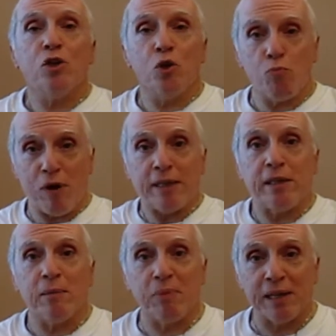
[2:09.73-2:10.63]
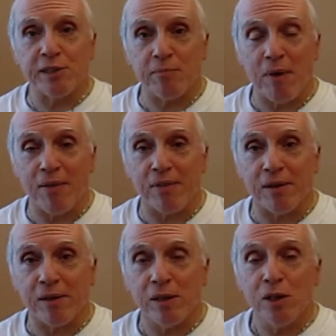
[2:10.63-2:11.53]
You pray to the Blessed
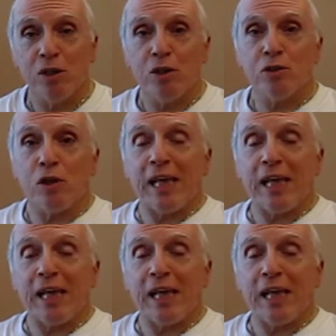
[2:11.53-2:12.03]
Mother. So